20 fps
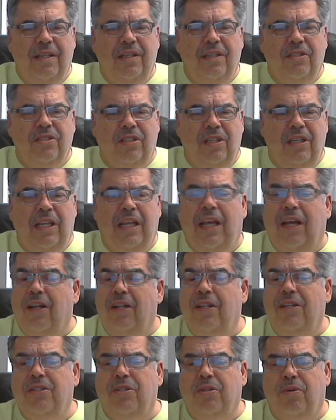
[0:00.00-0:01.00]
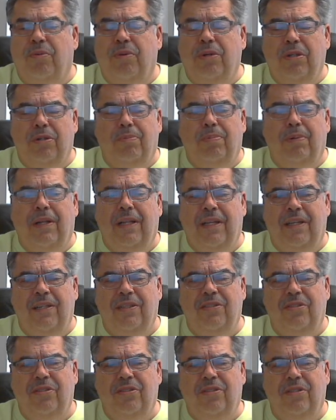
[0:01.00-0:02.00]
See, hell is a real
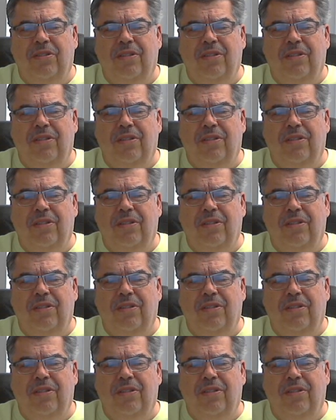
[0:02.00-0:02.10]
place.